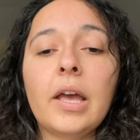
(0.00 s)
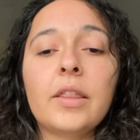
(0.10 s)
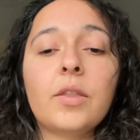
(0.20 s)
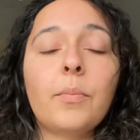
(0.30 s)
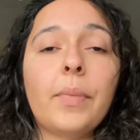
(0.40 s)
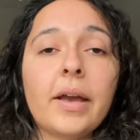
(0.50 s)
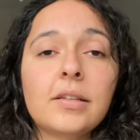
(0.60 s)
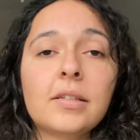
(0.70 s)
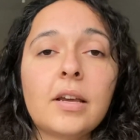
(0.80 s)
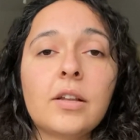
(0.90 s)
The
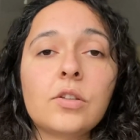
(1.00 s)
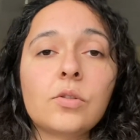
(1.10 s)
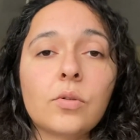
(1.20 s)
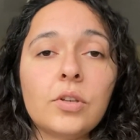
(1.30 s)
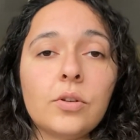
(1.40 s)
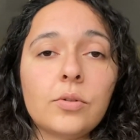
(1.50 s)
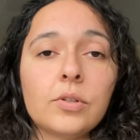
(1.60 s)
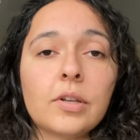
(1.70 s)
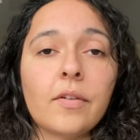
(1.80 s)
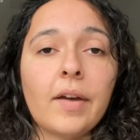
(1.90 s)
best and sole
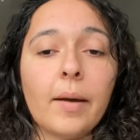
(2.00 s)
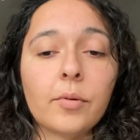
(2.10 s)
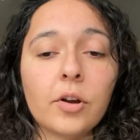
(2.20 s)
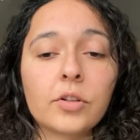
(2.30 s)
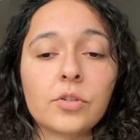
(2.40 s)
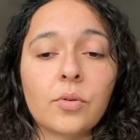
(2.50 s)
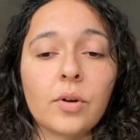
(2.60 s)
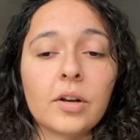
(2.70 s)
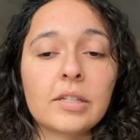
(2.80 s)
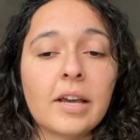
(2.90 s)
use of APGAR
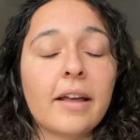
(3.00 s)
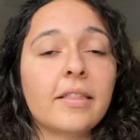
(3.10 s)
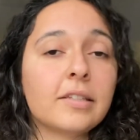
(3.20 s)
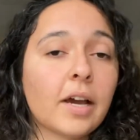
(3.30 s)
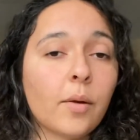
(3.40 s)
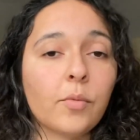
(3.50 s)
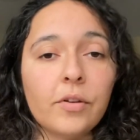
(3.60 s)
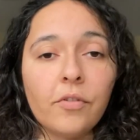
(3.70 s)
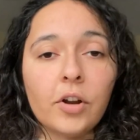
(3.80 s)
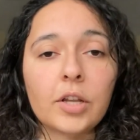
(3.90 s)
scores at the time
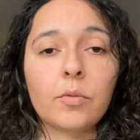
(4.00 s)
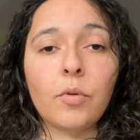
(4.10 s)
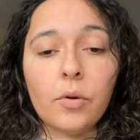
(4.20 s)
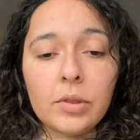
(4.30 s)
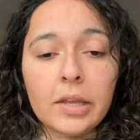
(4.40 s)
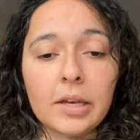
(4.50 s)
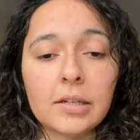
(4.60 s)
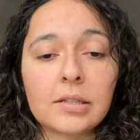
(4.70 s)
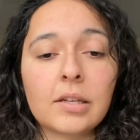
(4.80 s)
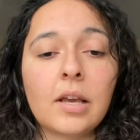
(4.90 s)
when Varney wrote this